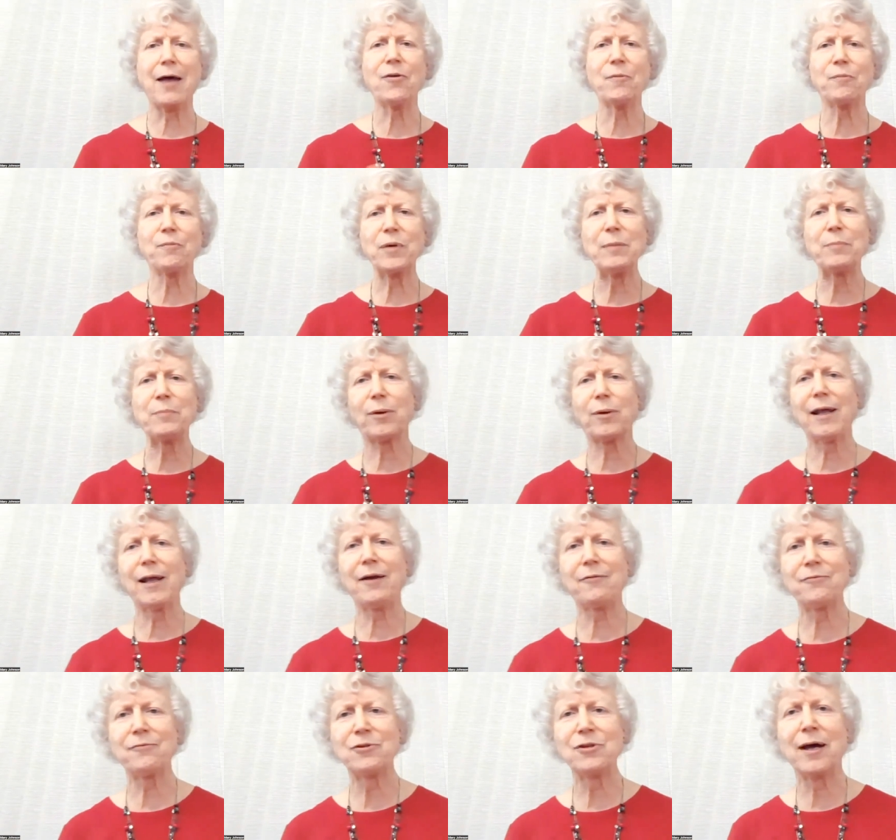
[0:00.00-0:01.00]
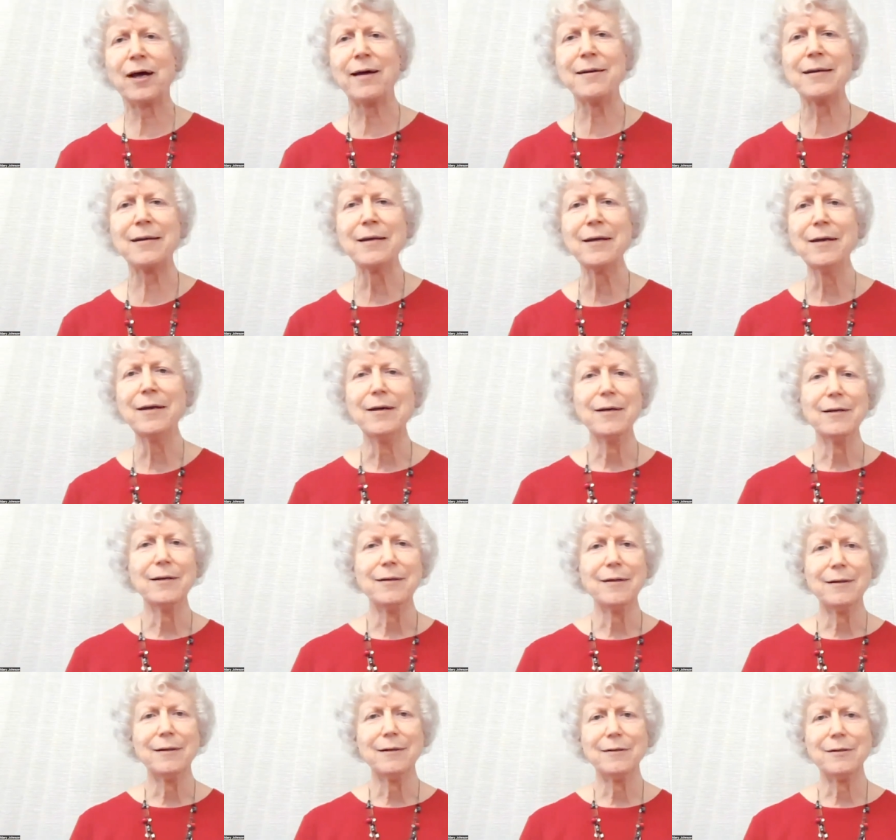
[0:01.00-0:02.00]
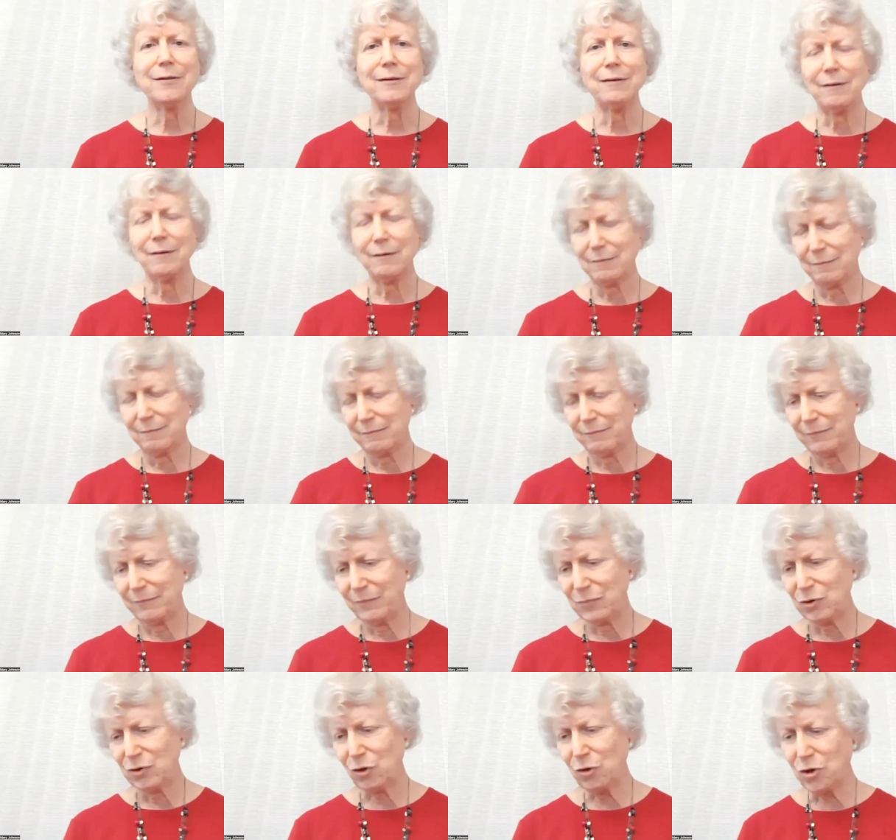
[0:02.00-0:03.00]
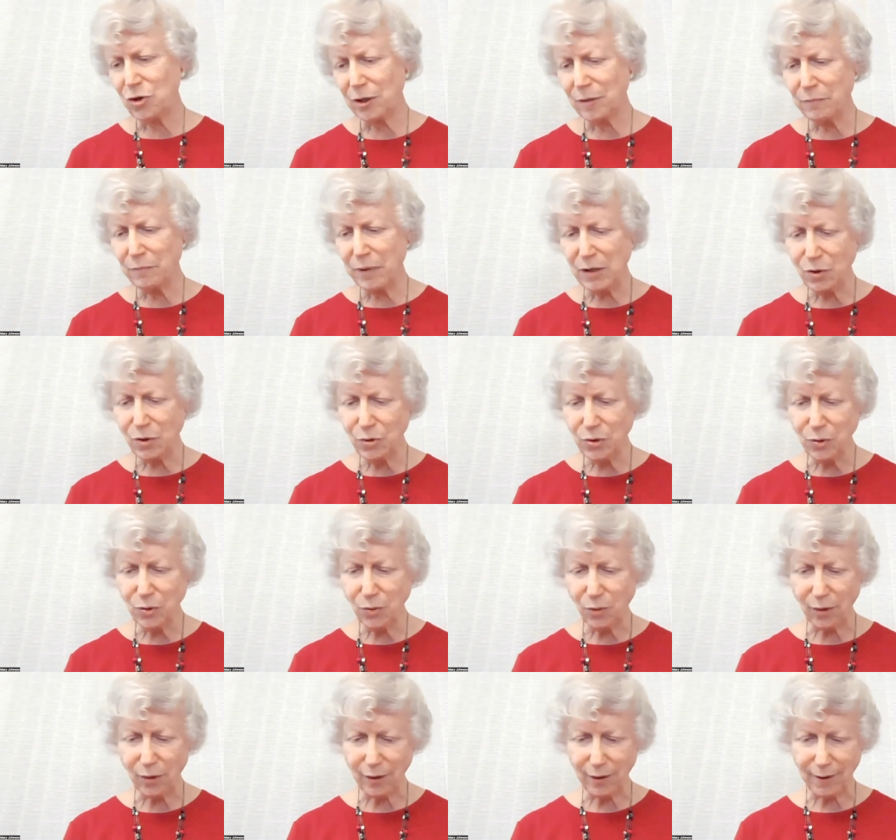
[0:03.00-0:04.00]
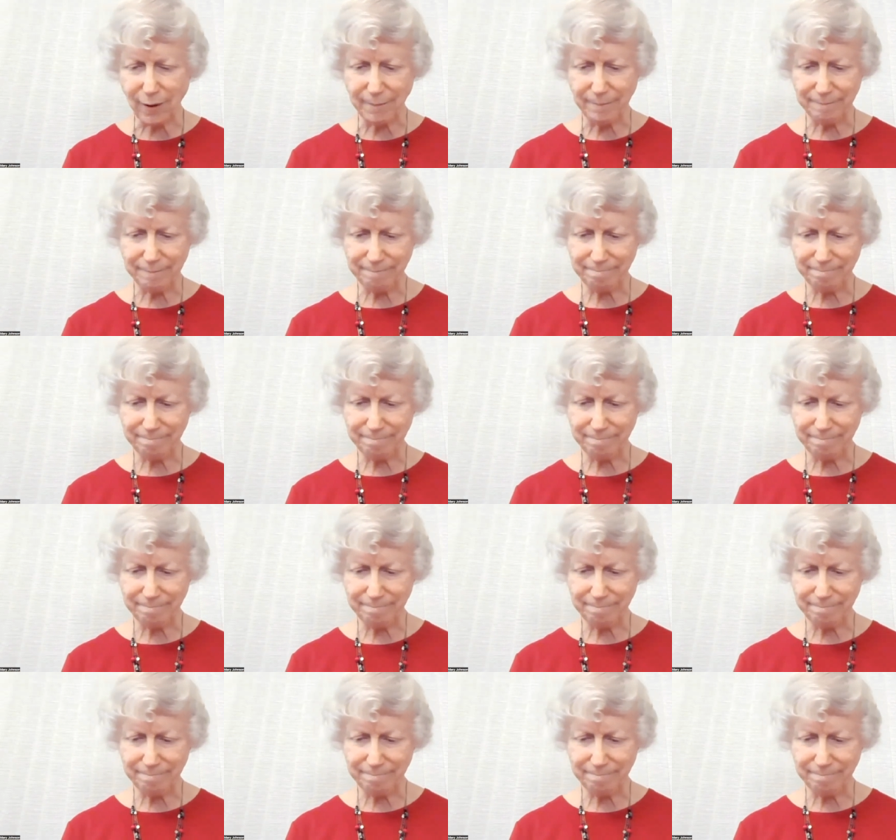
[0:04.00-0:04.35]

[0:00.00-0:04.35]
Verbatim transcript: other people have done so you can be who you are.